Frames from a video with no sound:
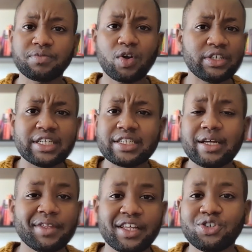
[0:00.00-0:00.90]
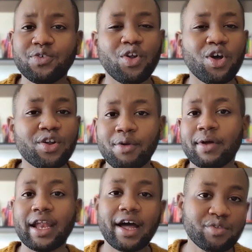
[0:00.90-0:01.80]
or just something that you've learned from a
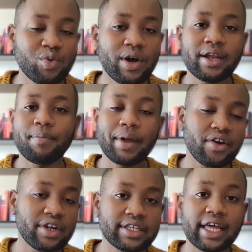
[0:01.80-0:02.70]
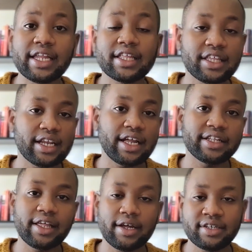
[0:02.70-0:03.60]
loved one, a parent, anything like
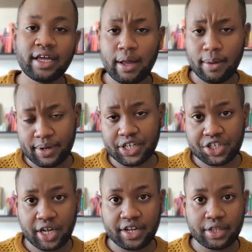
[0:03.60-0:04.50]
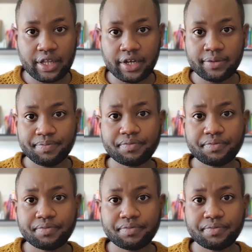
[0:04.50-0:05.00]
that. Please share it in the